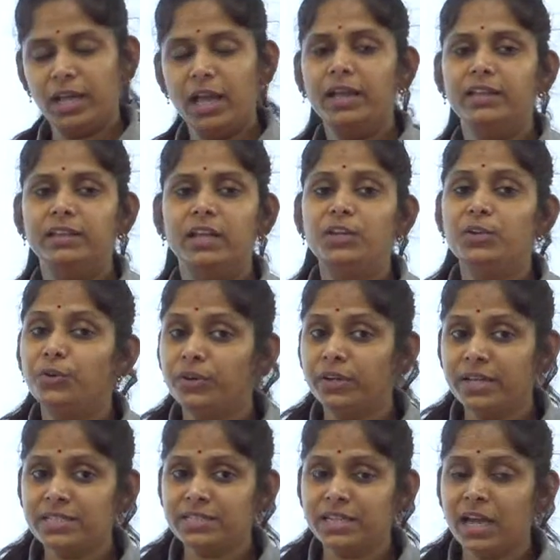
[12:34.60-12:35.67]
in the
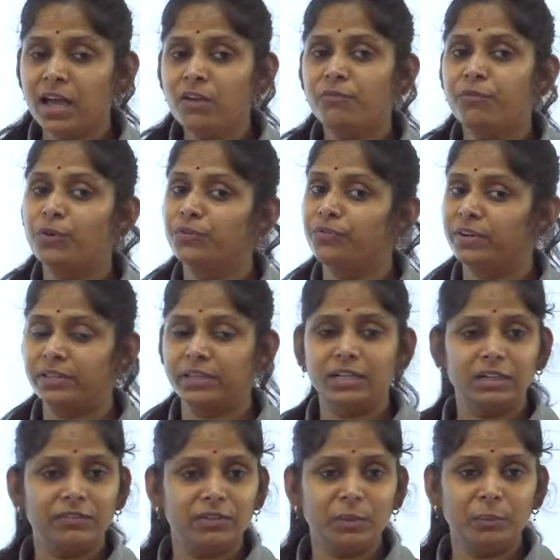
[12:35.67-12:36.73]
uterus na for further
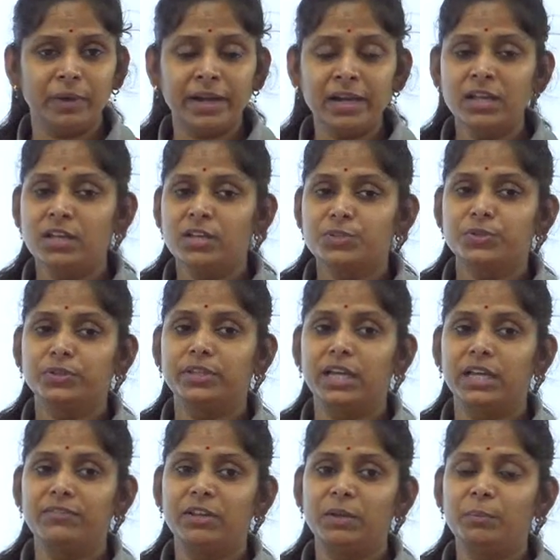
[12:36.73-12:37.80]
development. So
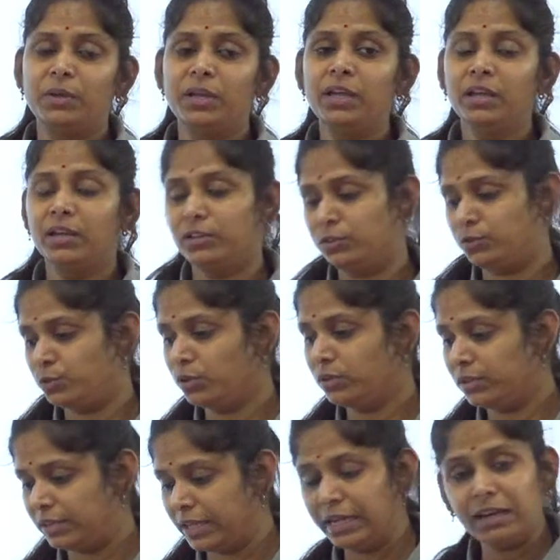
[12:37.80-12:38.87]
there will be, so
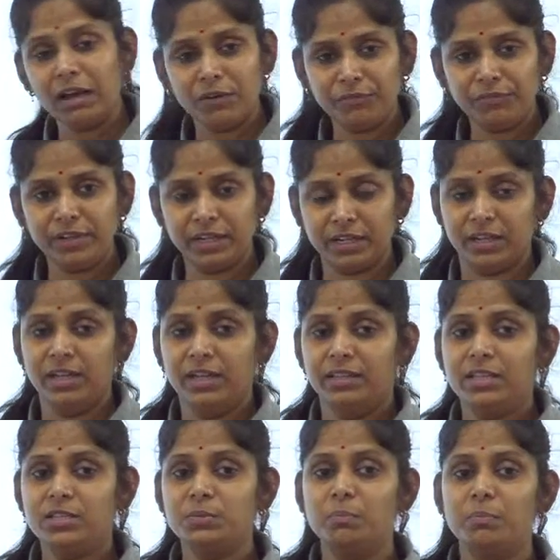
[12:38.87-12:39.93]
then after
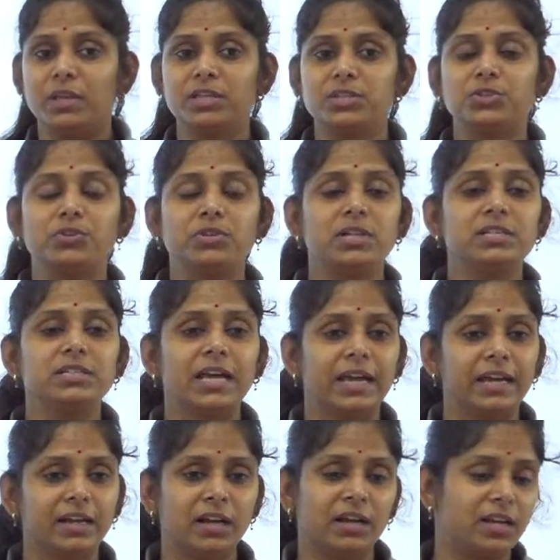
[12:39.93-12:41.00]
this menstruation
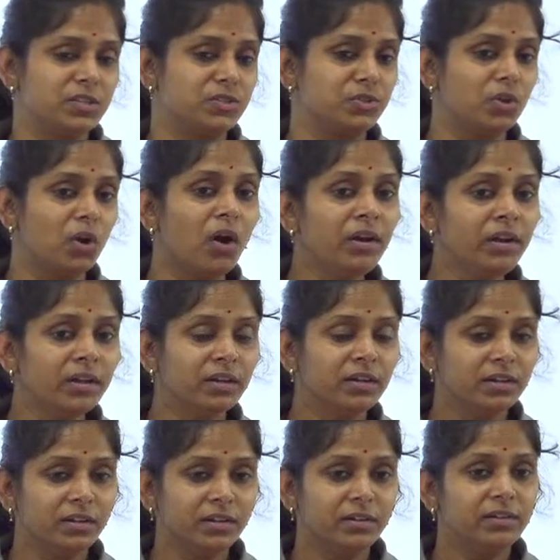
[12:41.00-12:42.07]
cycle does
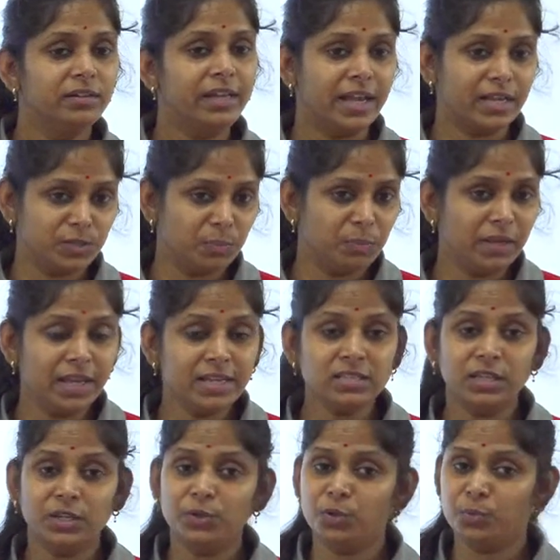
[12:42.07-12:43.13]
not takes place
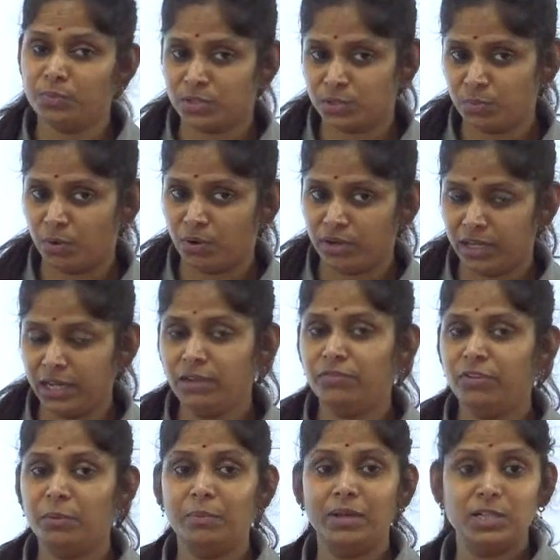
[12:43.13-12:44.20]
in human's body, in
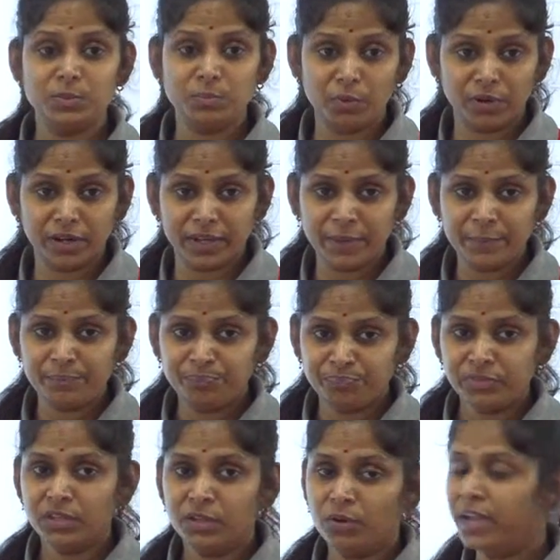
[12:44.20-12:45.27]
female's body.
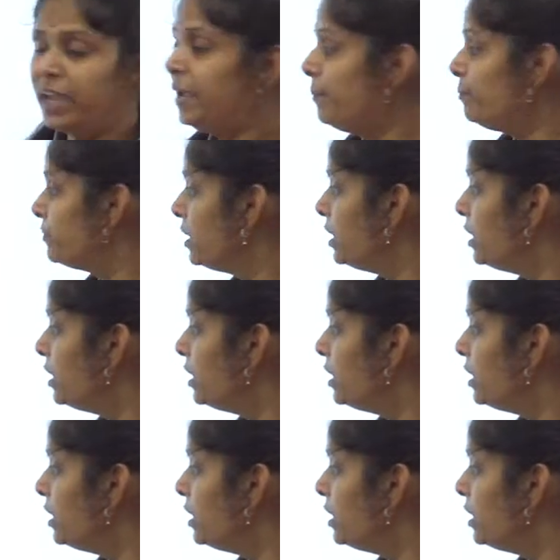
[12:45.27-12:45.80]
Okay,